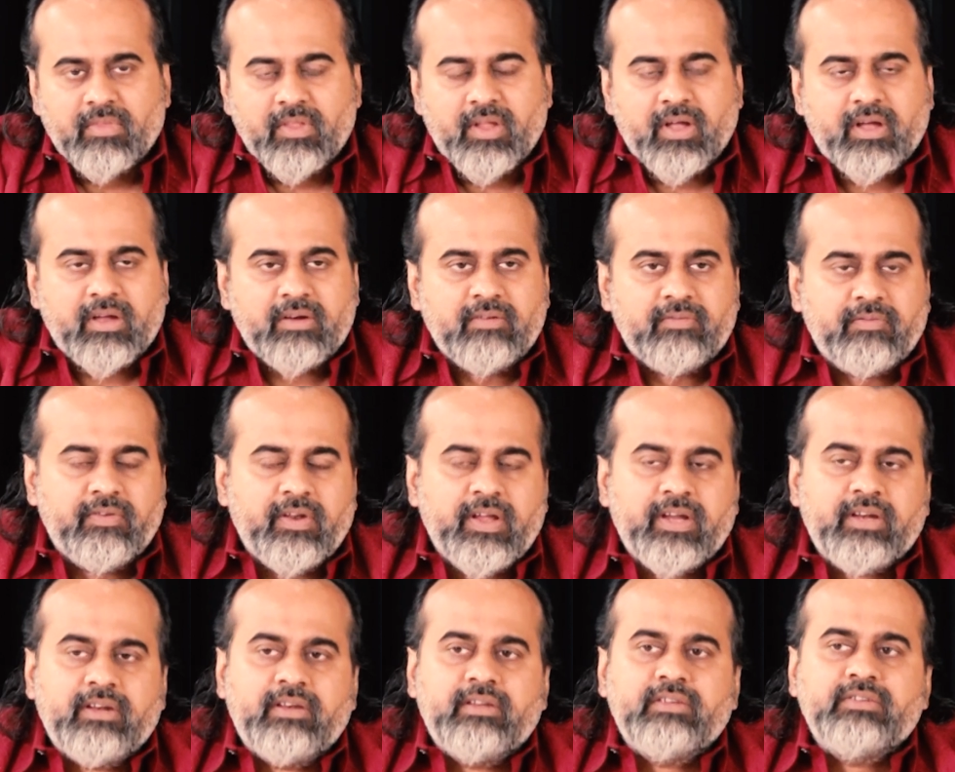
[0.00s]
The
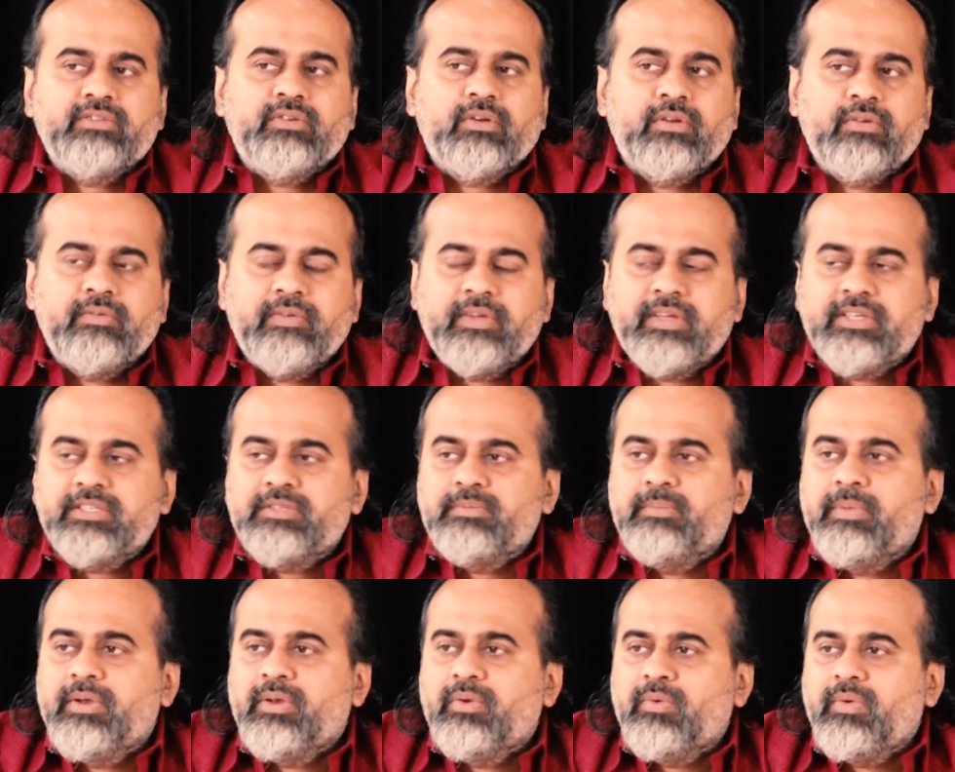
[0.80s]
conflict is
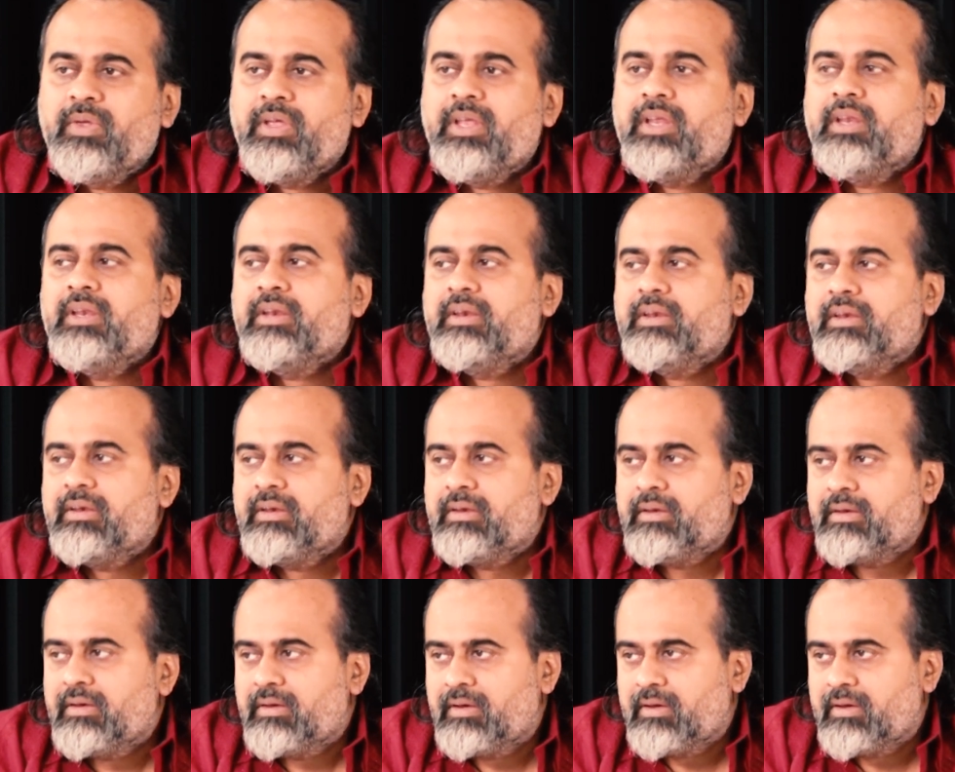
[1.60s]
always between